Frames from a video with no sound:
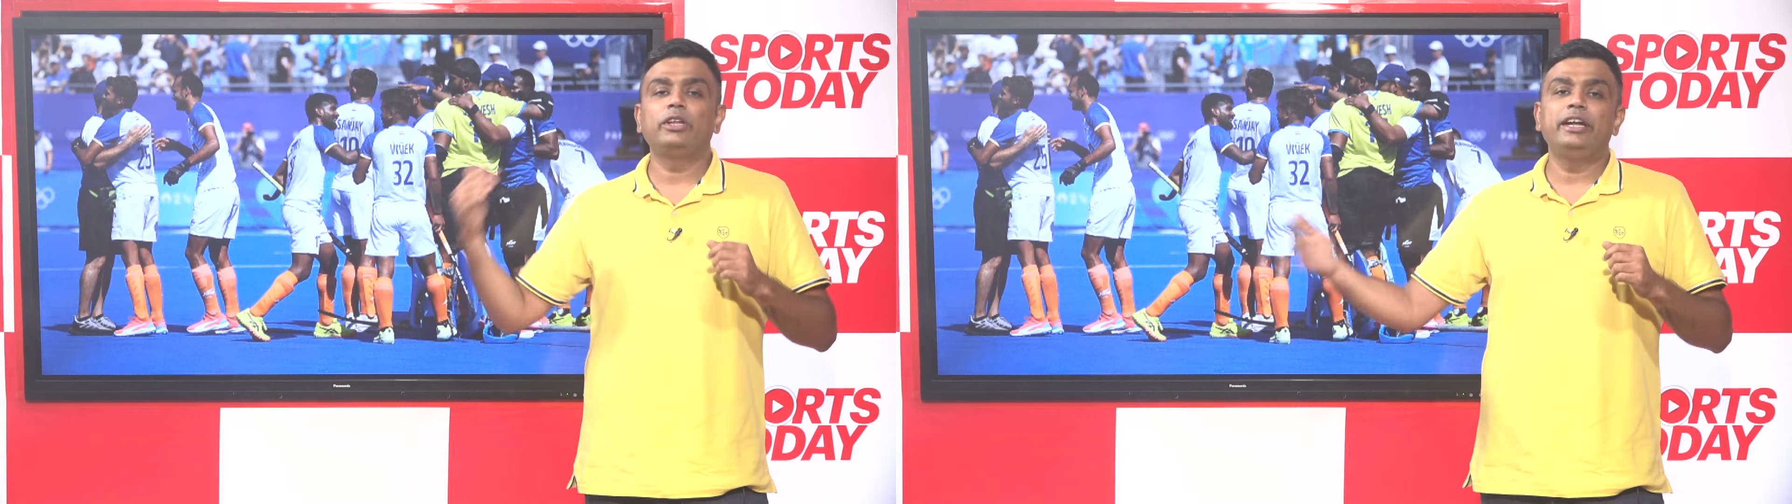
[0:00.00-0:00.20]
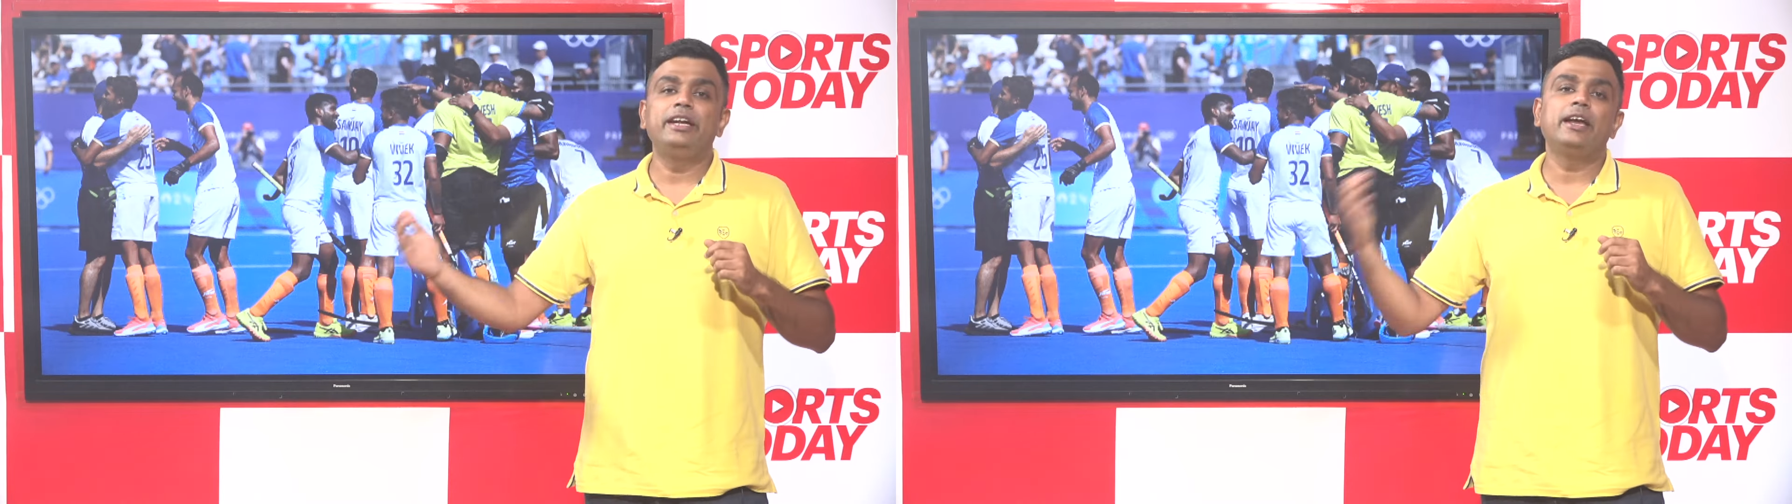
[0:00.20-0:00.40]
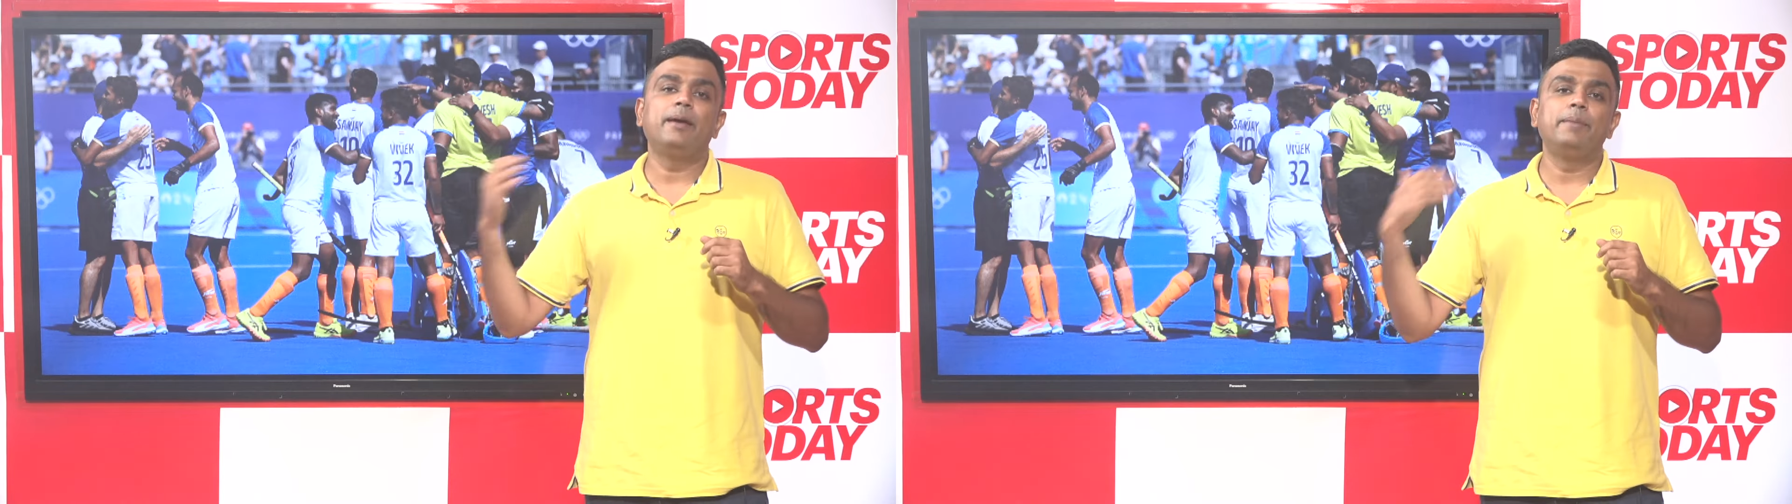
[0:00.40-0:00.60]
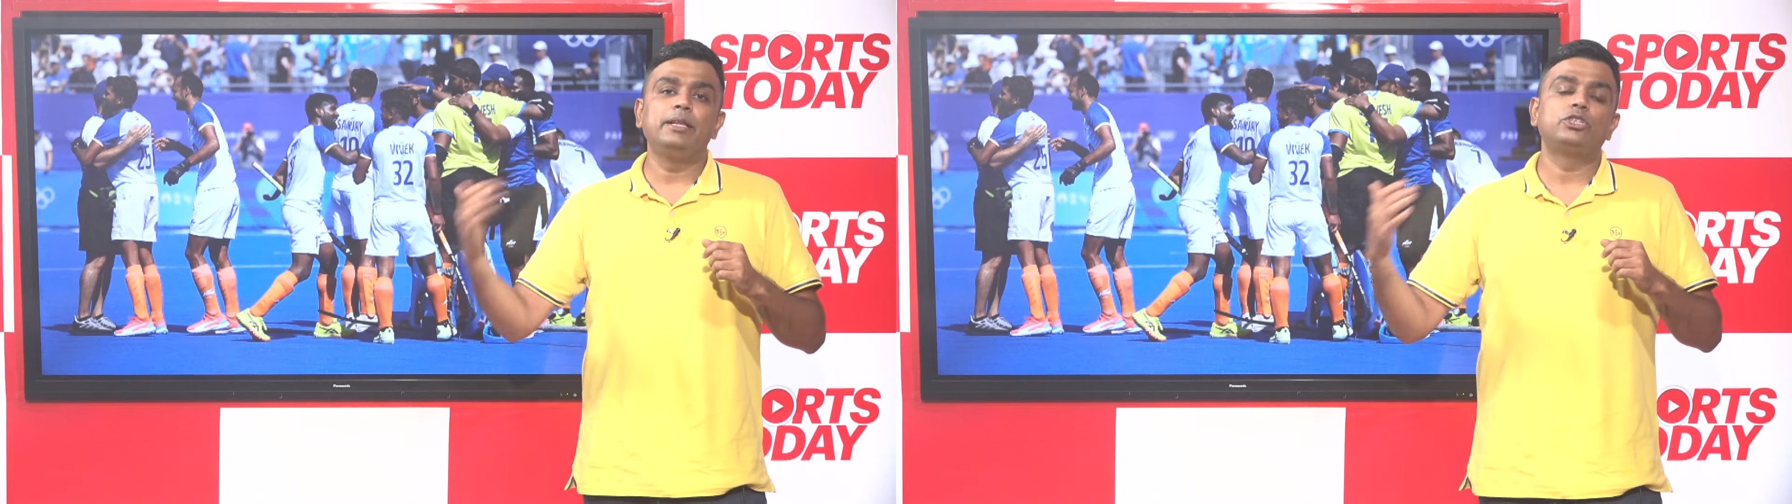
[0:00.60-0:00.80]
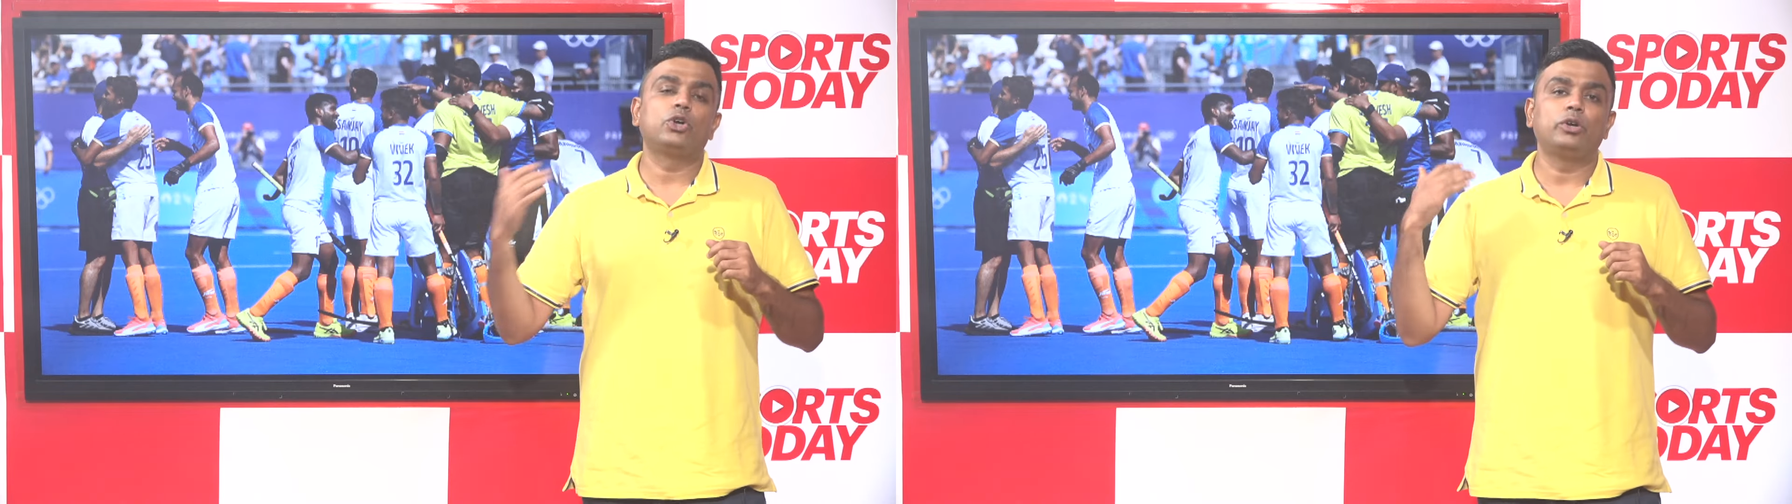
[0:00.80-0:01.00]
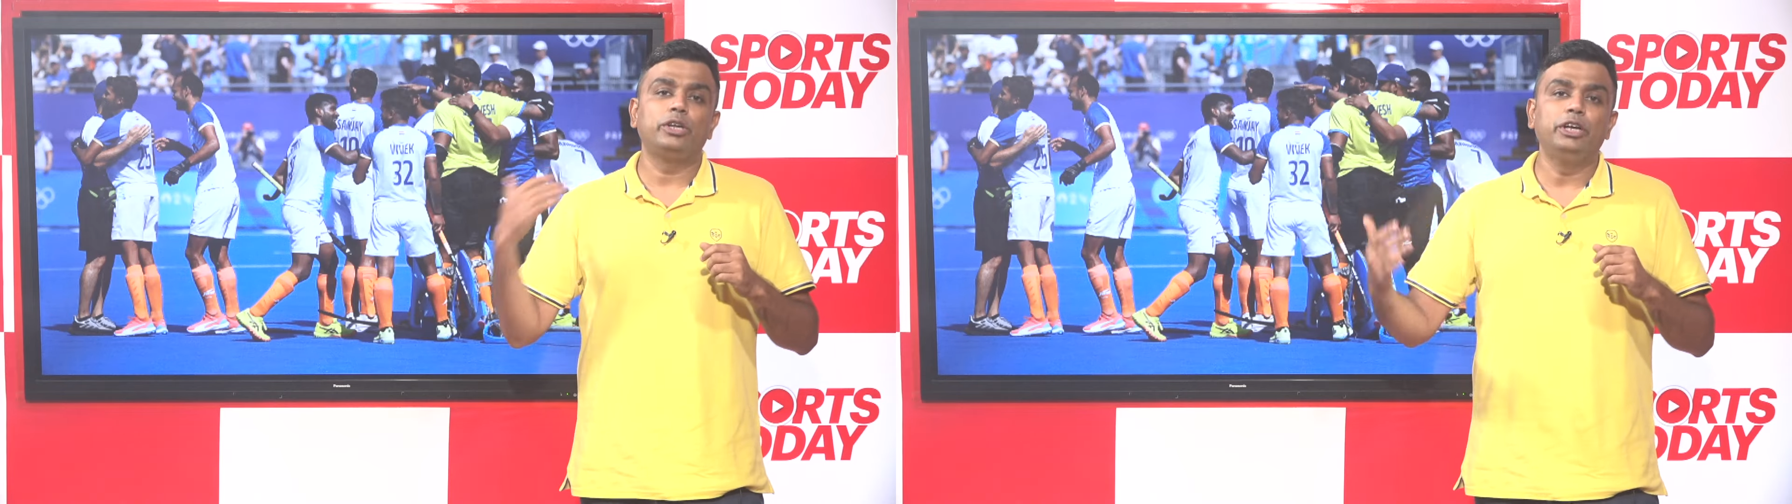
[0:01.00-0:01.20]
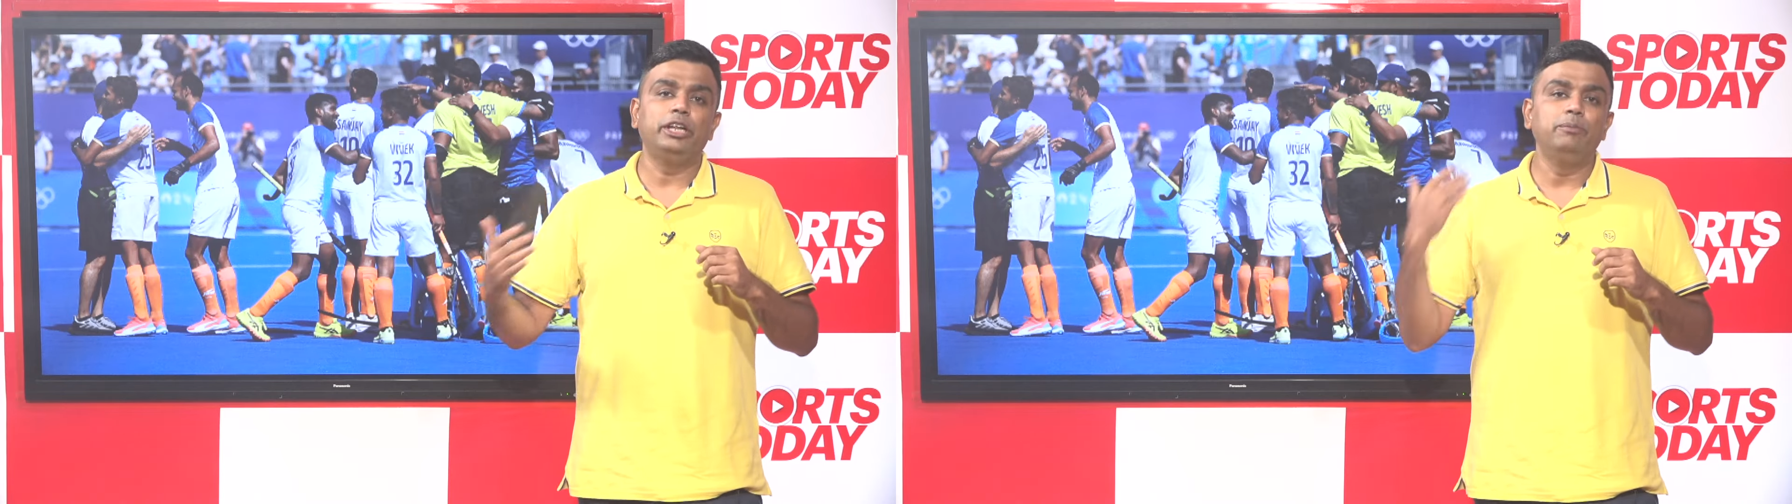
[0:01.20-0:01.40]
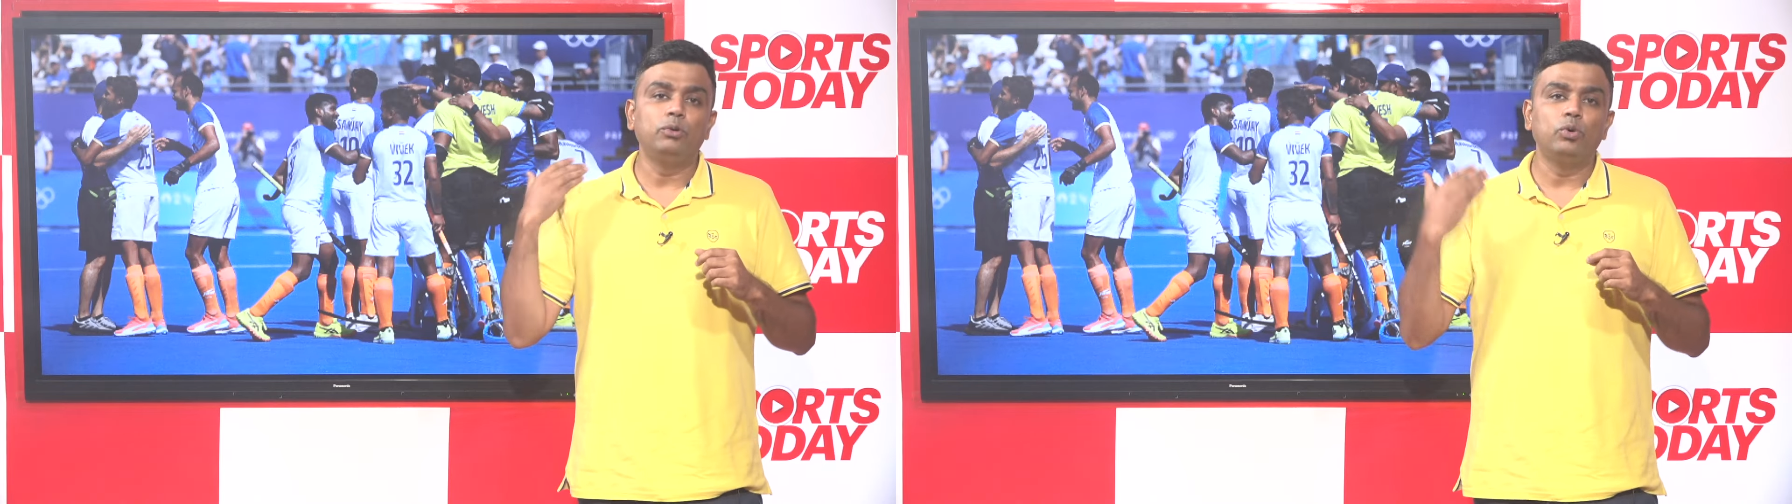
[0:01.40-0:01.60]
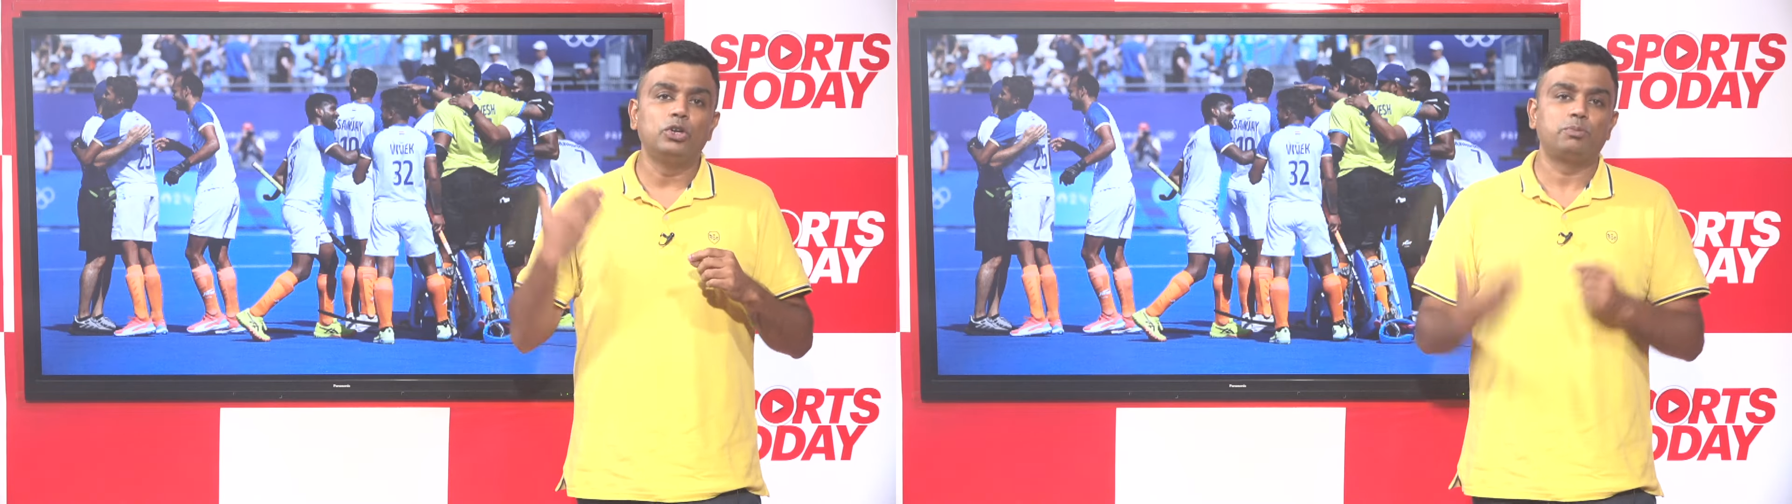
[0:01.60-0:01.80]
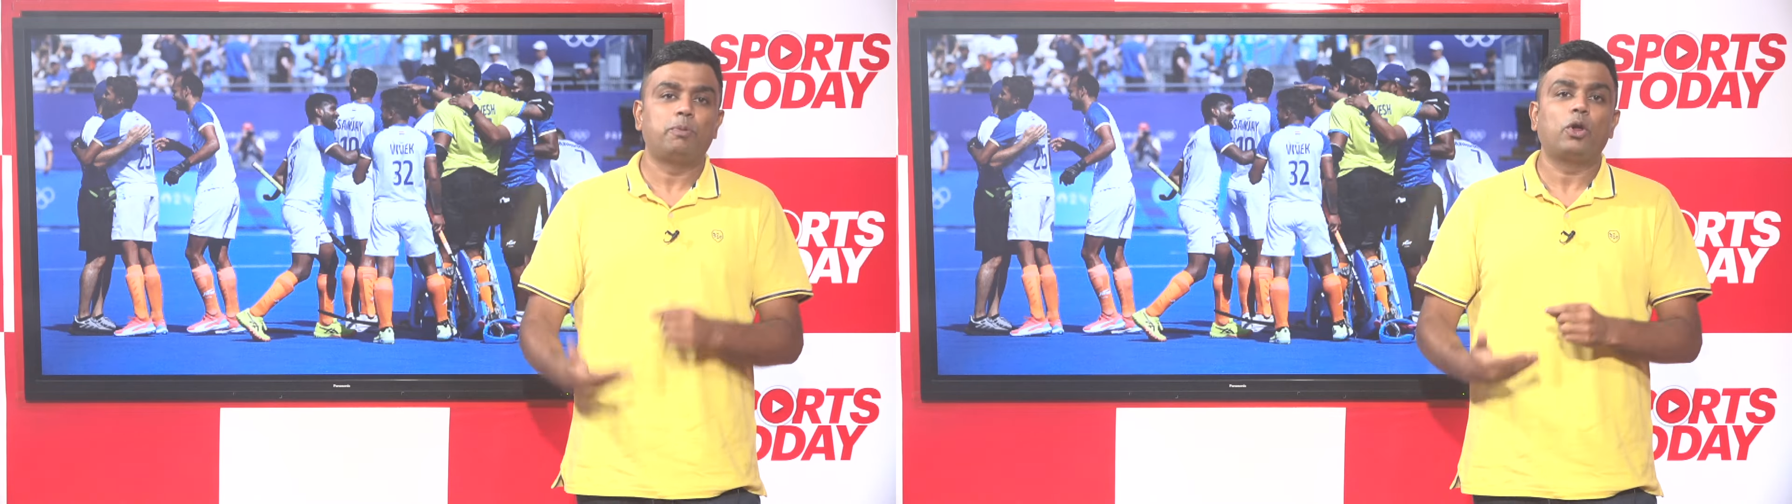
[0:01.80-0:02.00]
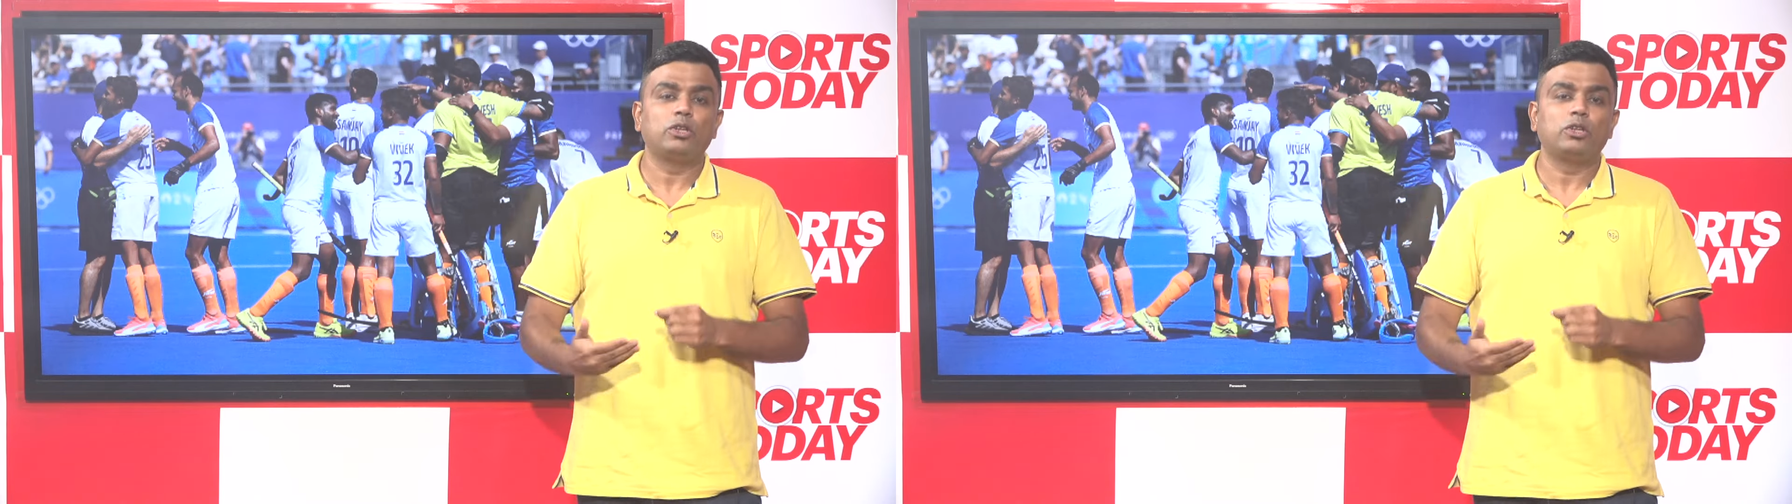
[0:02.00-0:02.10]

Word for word: India men's hockey team towards bronze